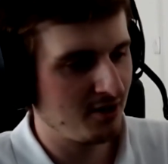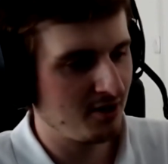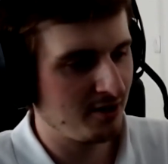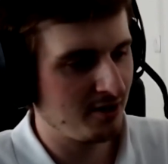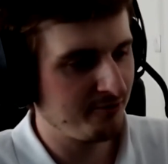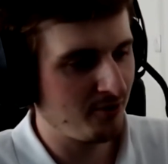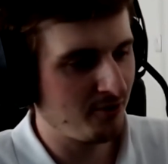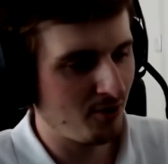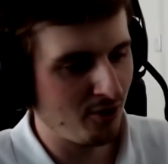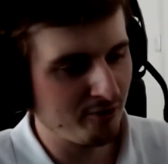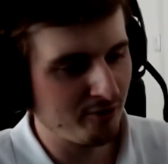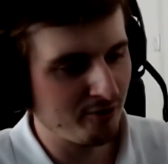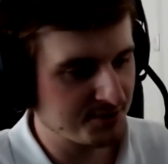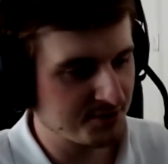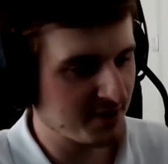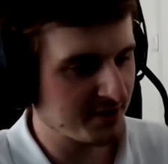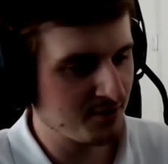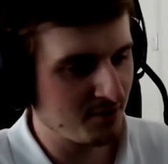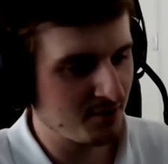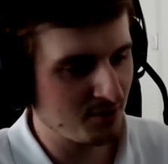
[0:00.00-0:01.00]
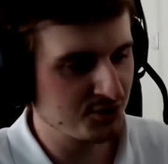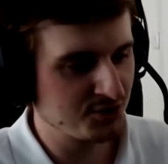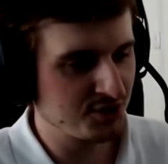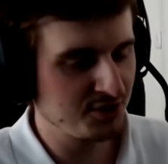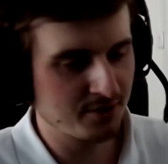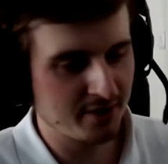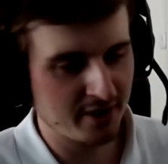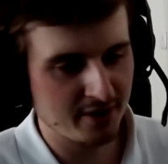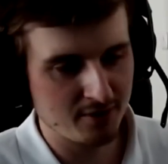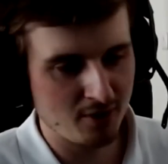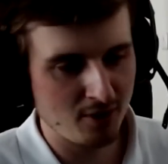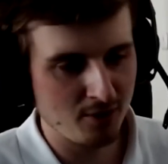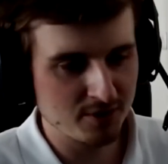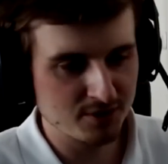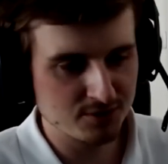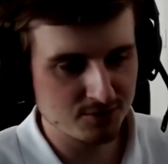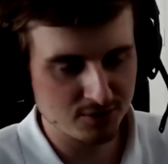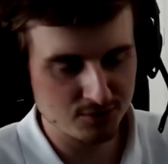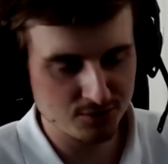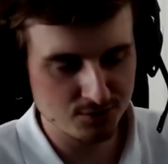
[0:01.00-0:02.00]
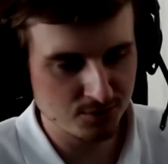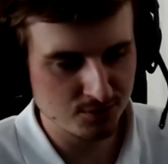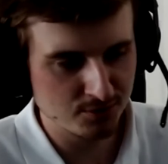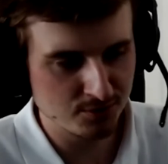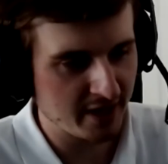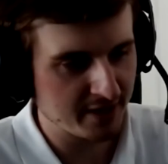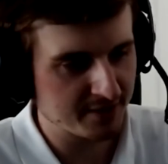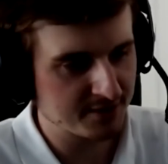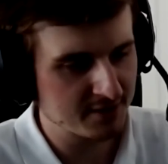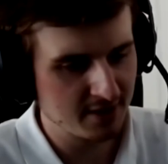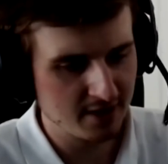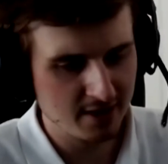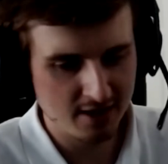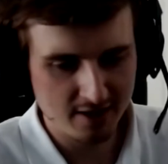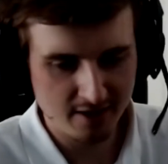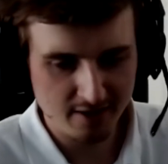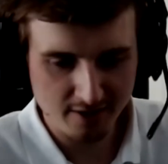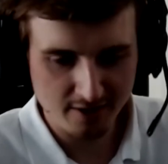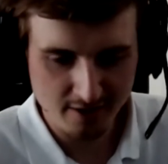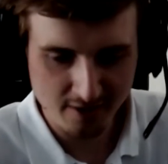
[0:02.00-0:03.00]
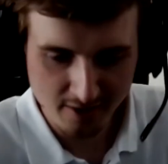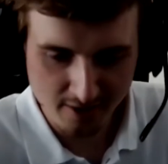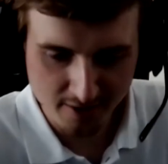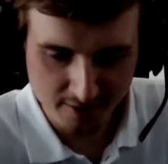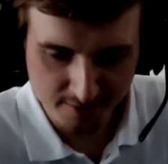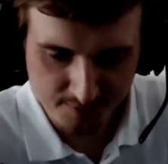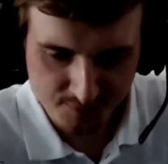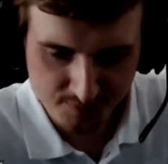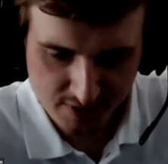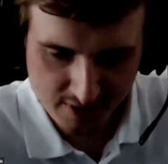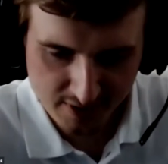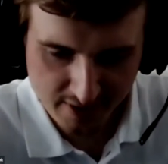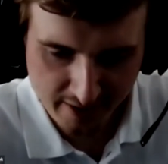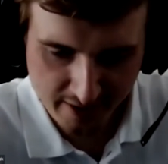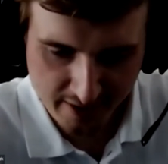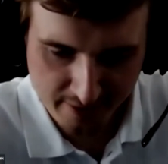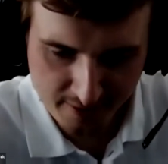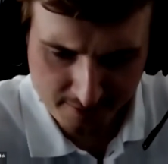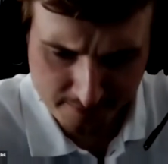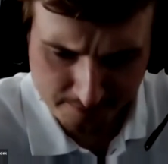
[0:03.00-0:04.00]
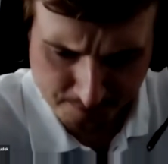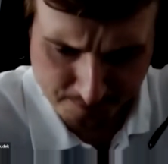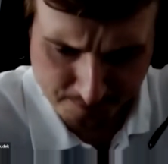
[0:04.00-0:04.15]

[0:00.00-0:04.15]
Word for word: for others technology you can always try to do that. Um, and